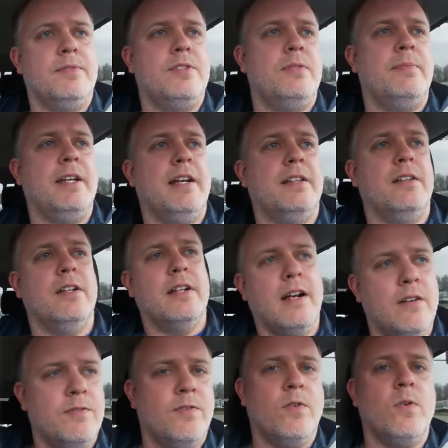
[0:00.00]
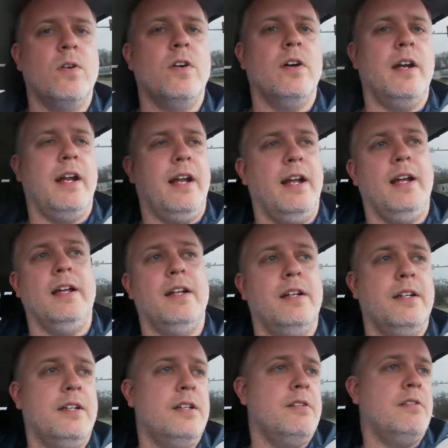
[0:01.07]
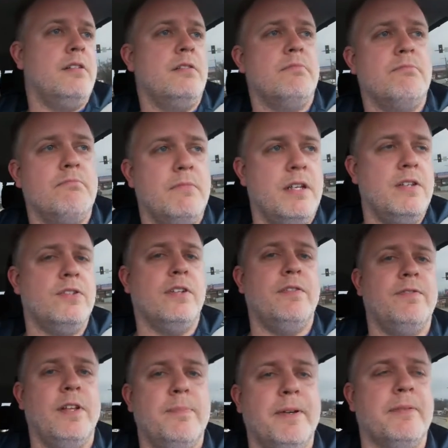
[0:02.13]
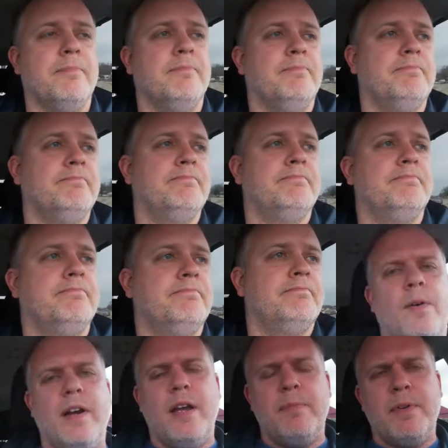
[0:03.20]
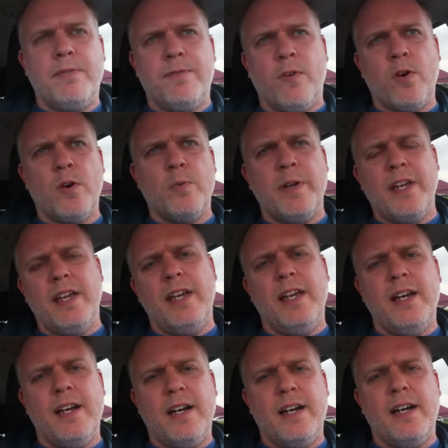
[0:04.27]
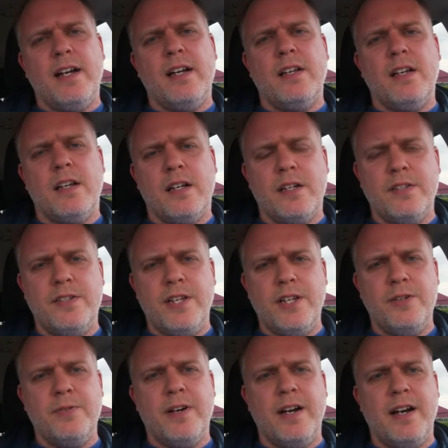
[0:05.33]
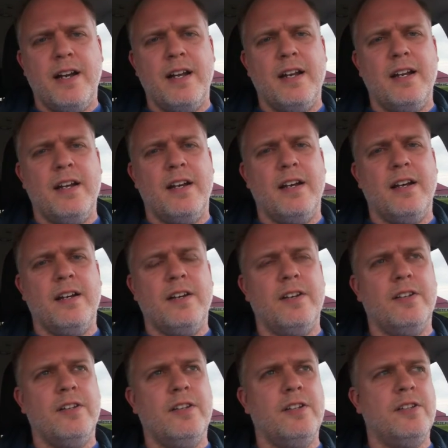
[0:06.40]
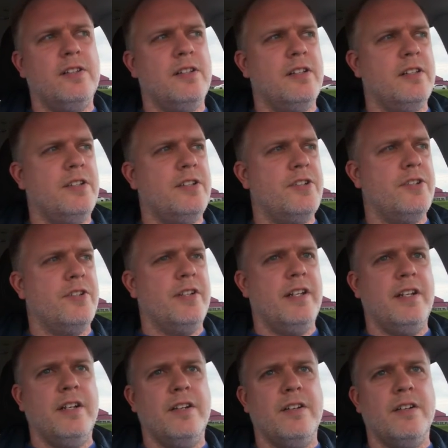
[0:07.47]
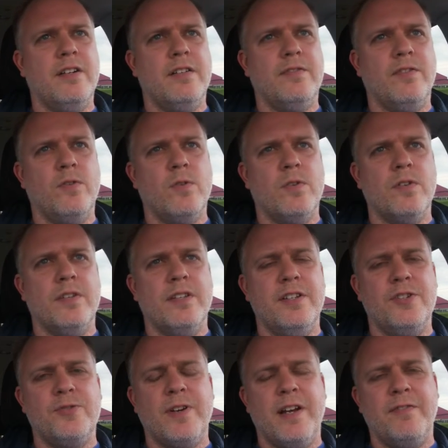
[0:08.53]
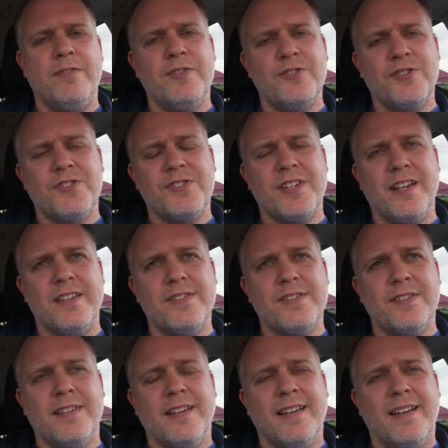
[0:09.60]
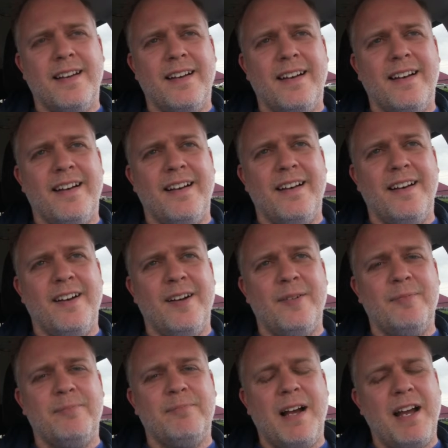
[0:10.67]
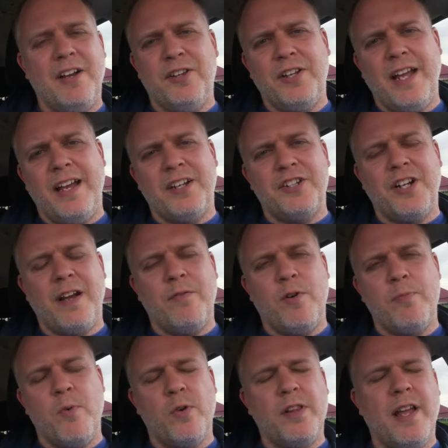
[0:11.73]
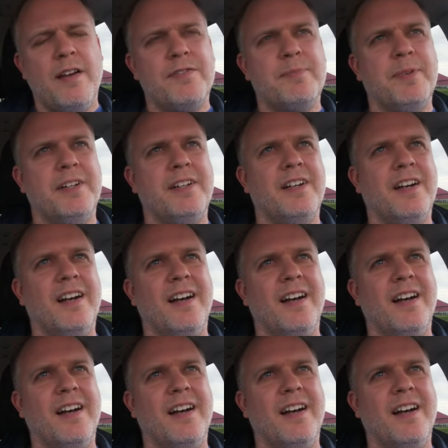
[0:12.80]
to be on the lookout for, and you can easily flip it. All right, before we continue on our little journey here for the Drive for Success, I only actually have one more left, but